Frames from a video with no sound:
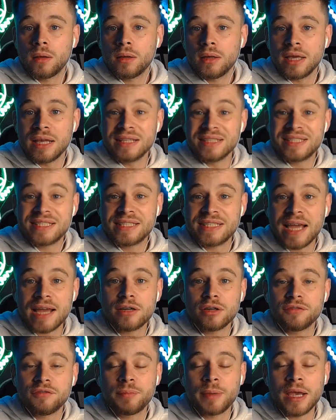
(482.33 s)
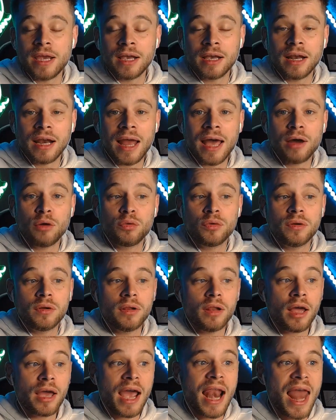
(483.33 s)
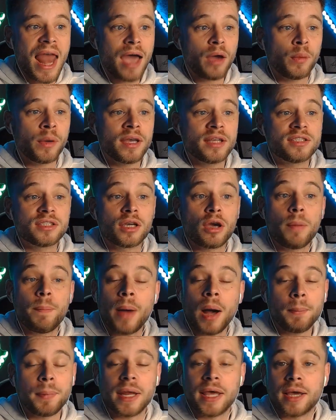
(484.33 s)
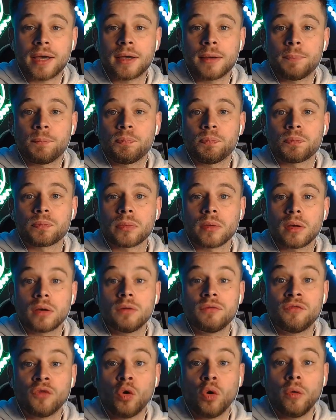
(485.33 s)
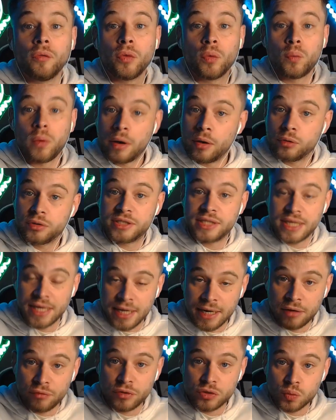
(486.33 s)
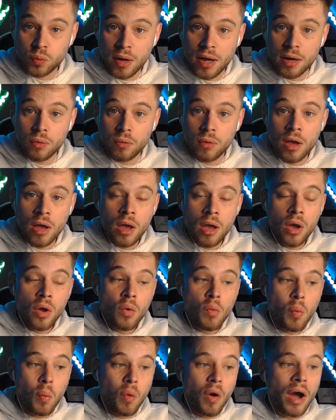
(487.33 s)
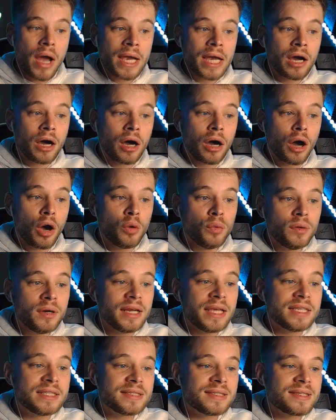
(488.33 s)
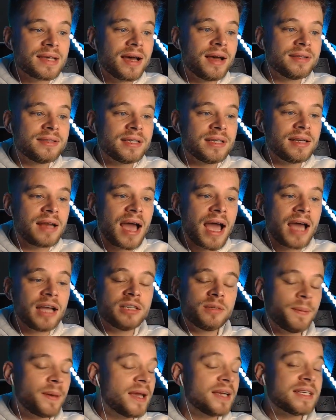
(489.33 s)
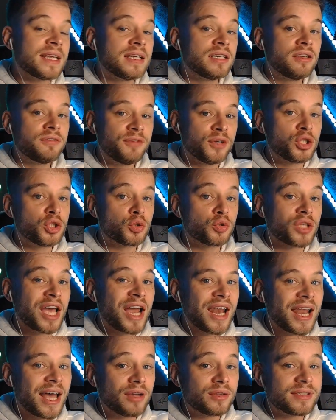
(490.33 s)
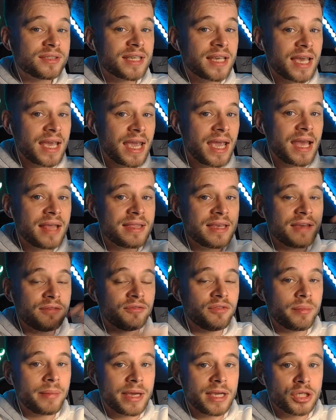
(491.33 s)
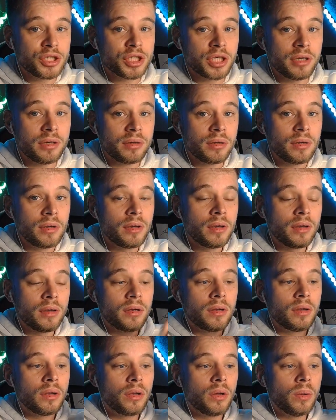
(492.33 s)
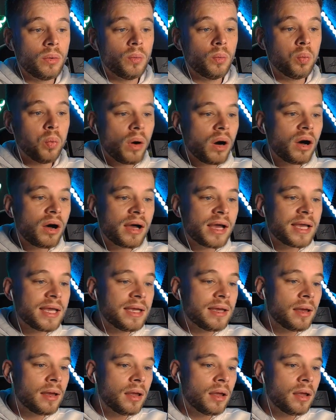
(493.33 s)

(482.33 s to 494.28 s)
instead of being allowing it to go public for the world to hear as well? Why are only certain hand-picked individuals allowed to hear the information? Why